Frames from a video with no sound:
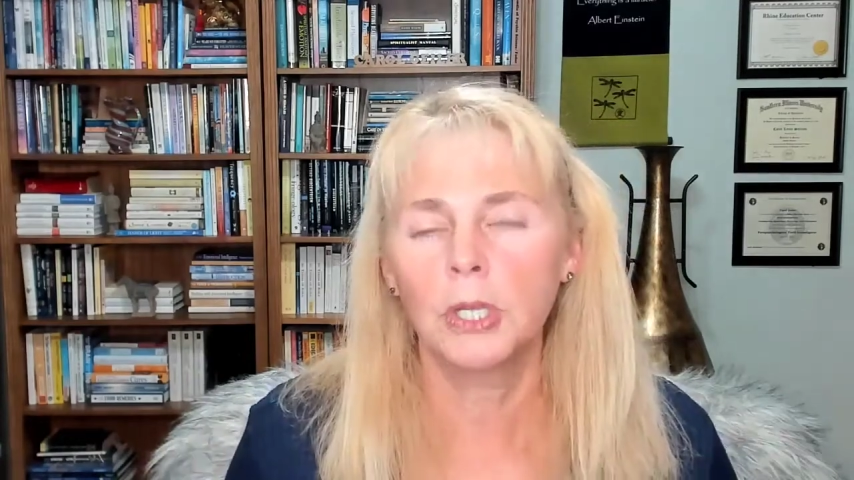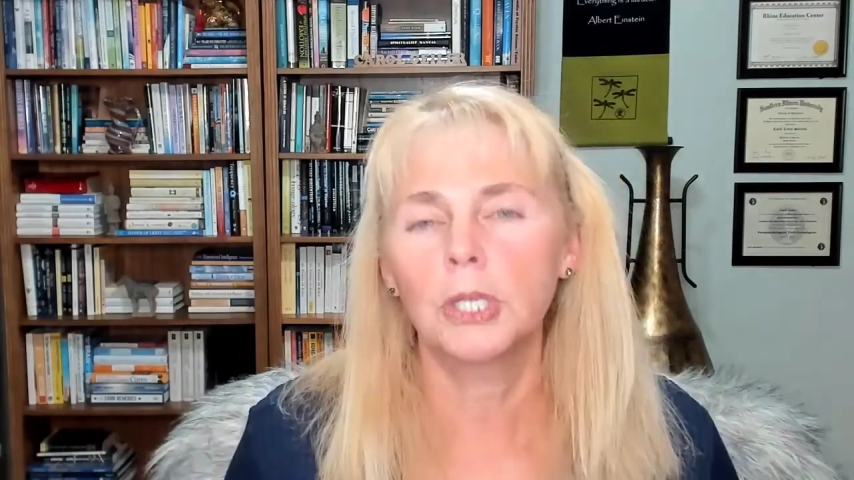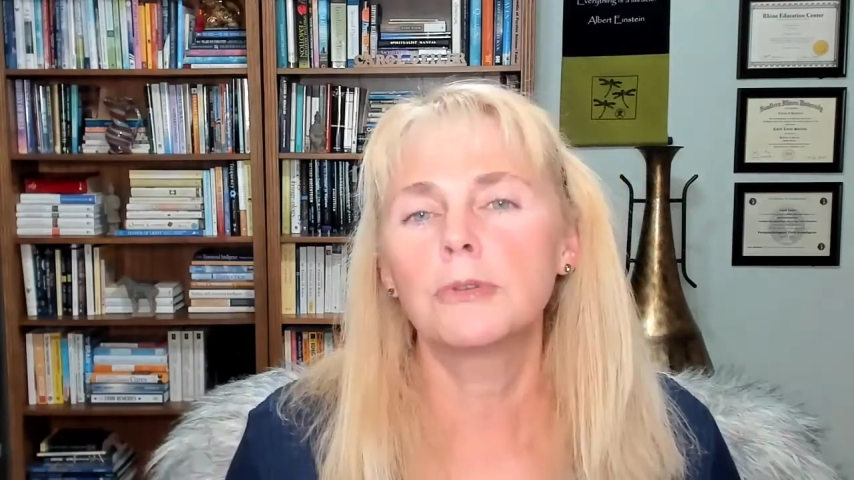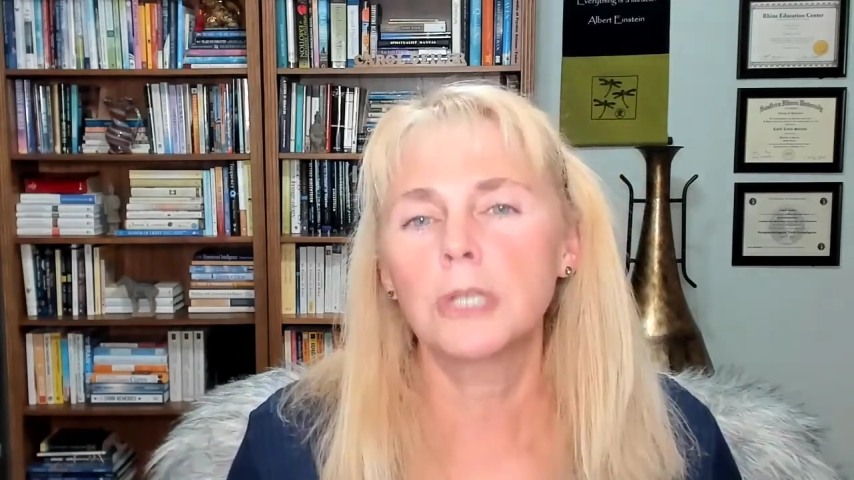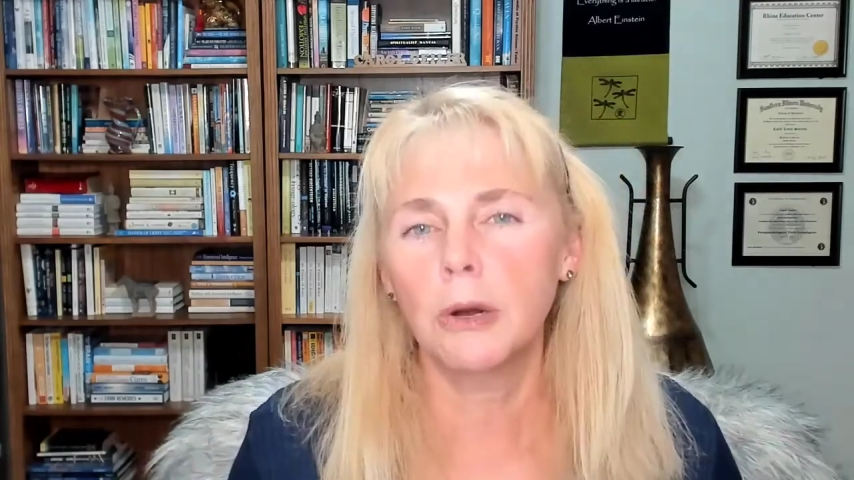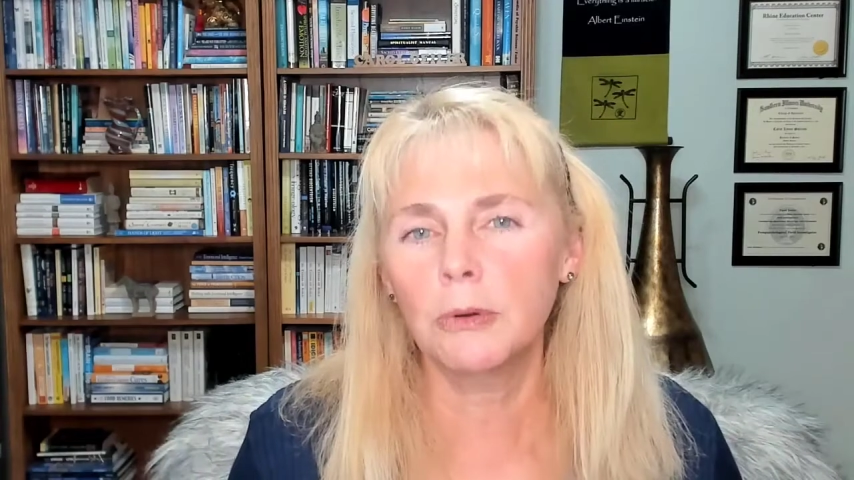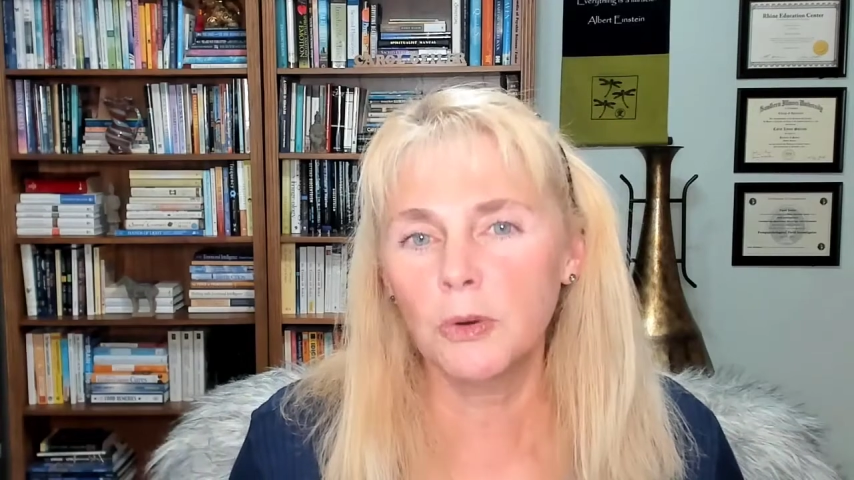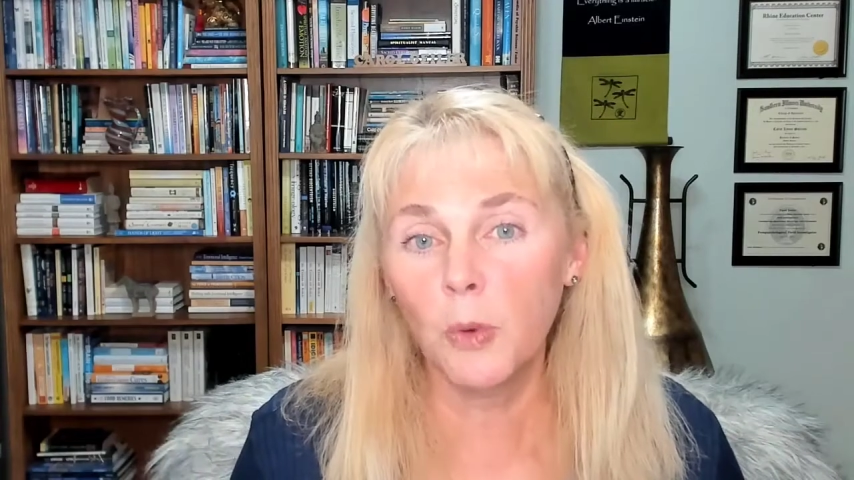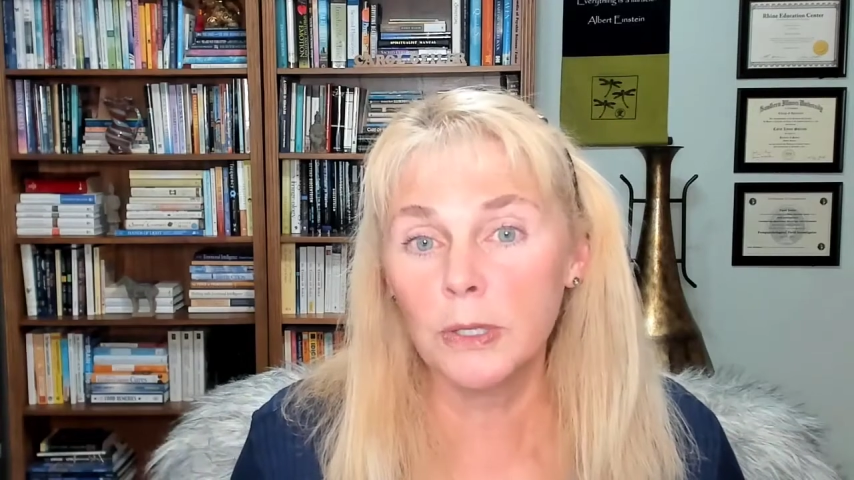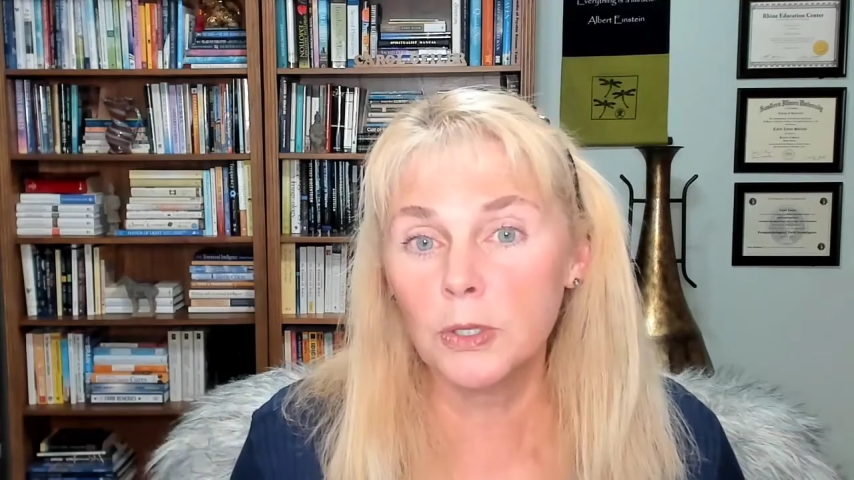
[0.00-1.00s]
You don't know
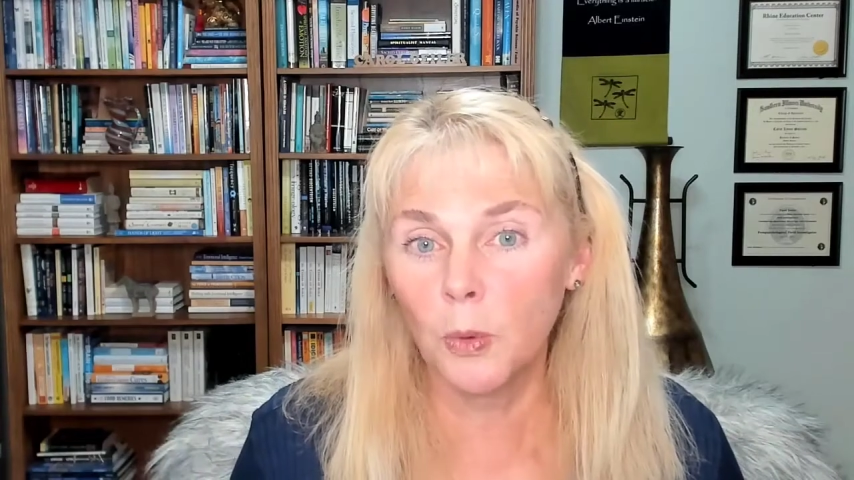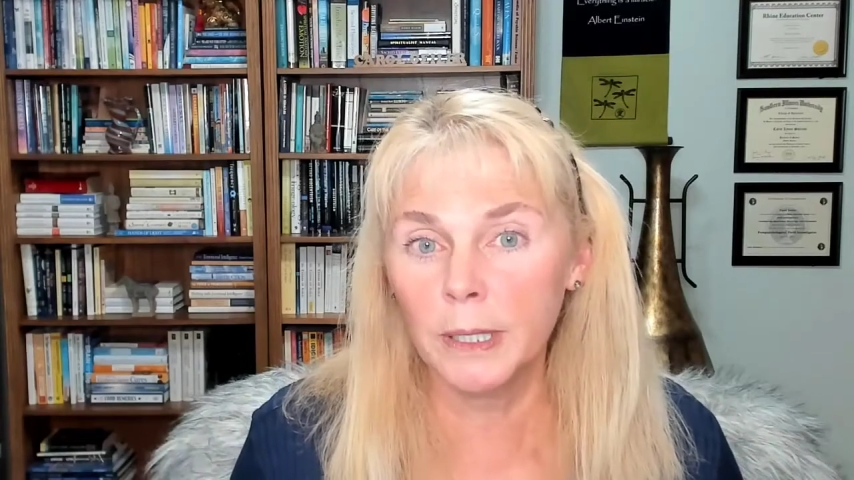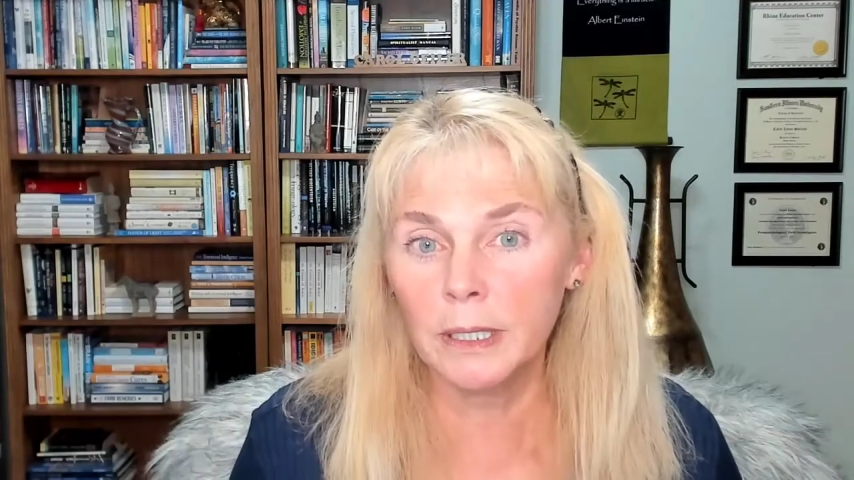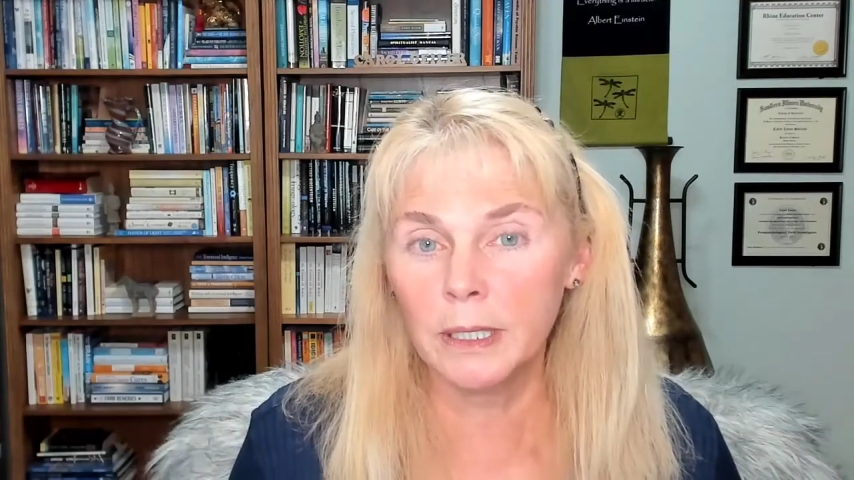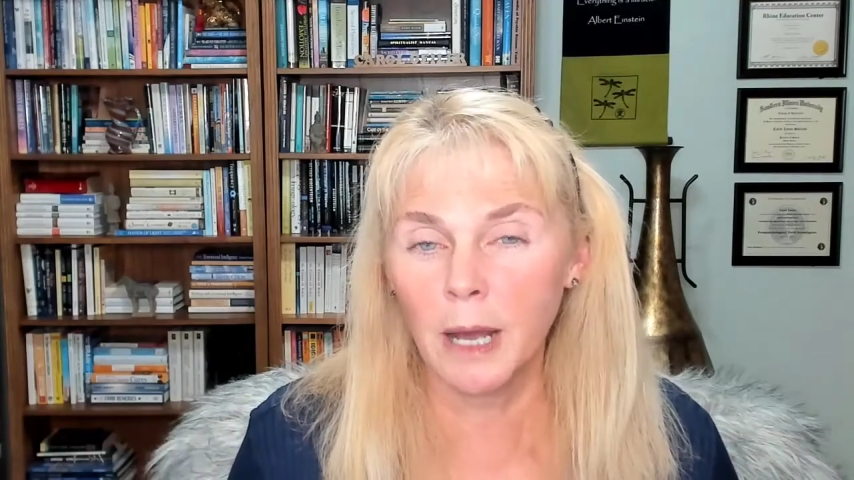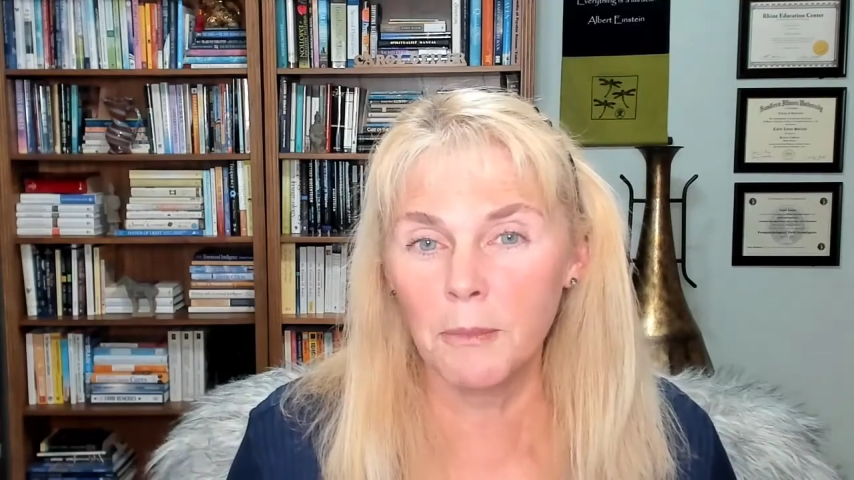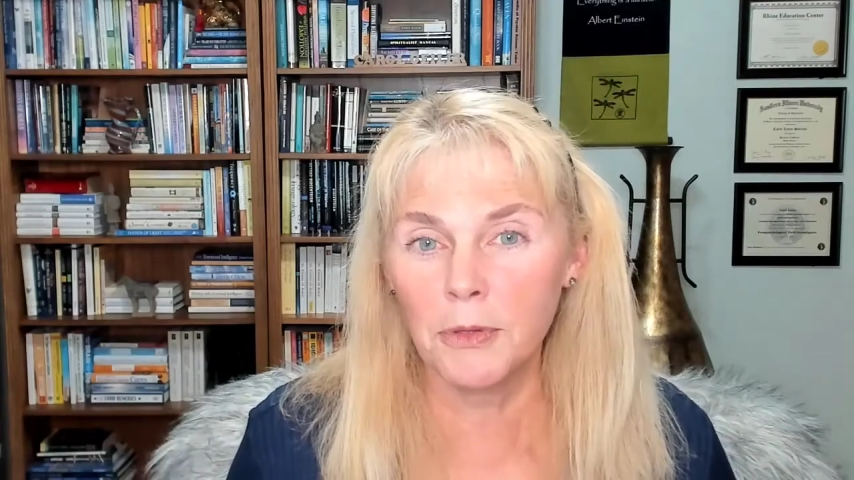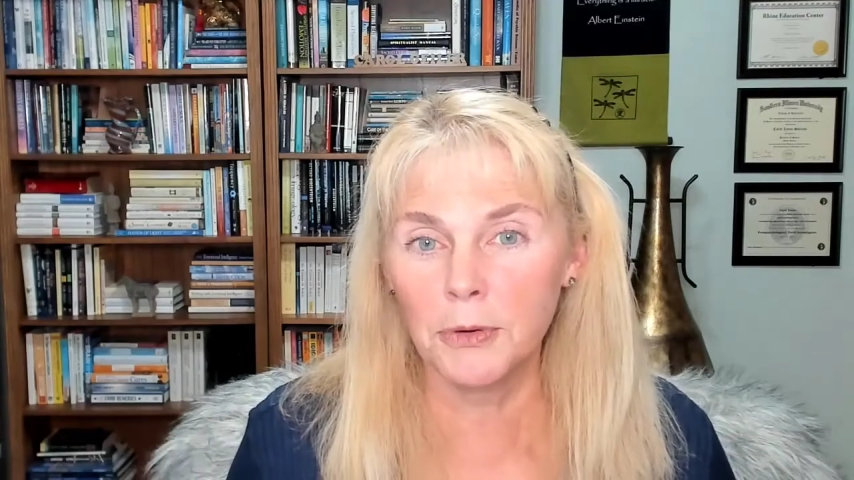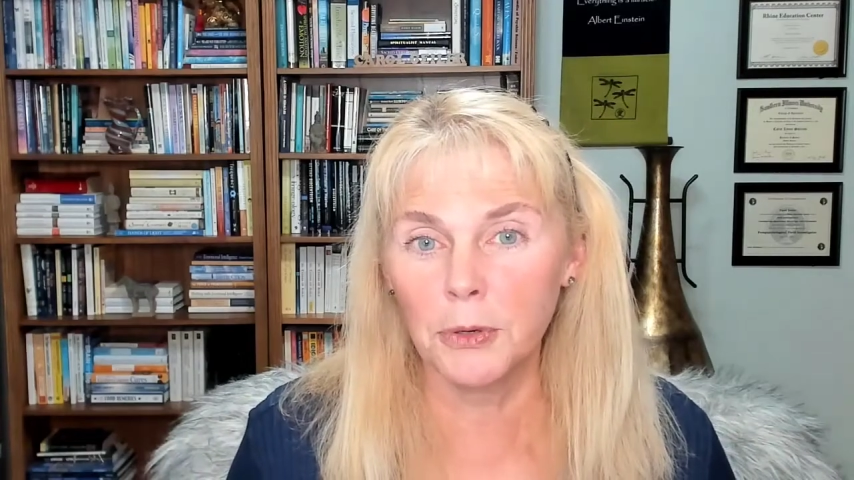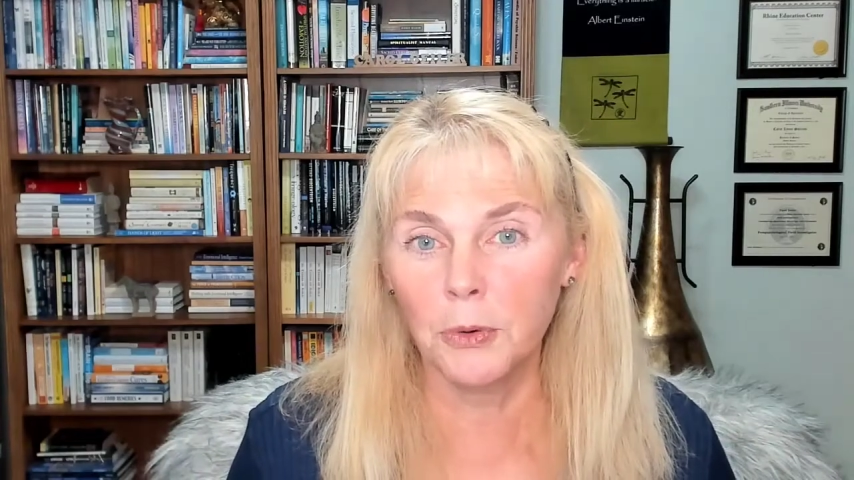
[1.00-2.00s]
what's going to come
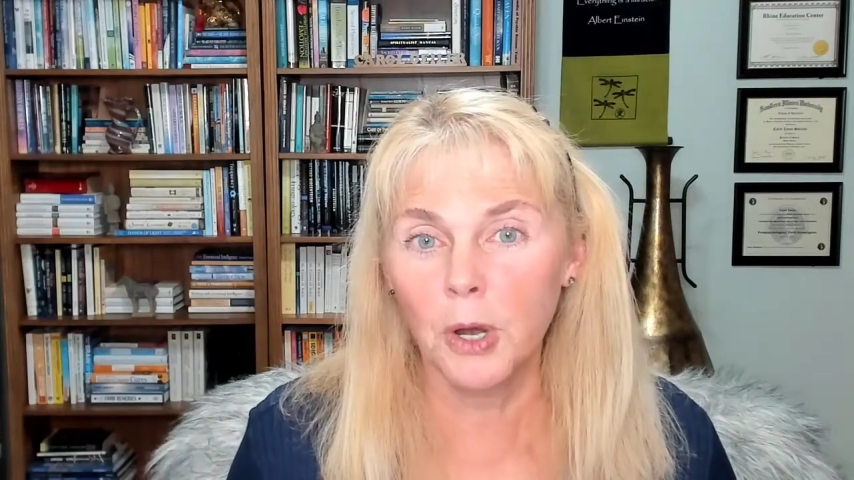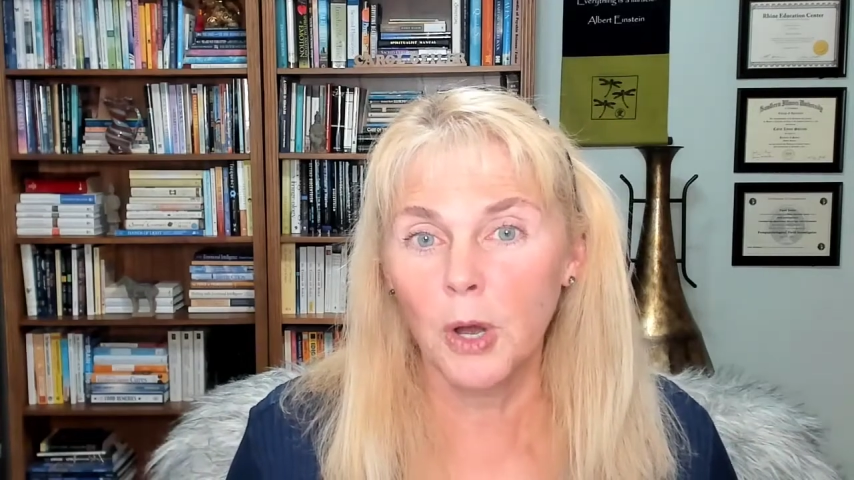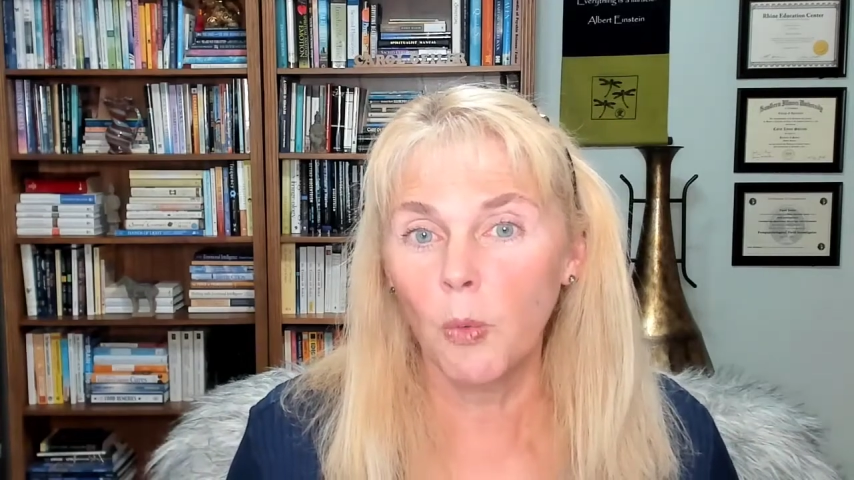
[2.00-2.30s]
through,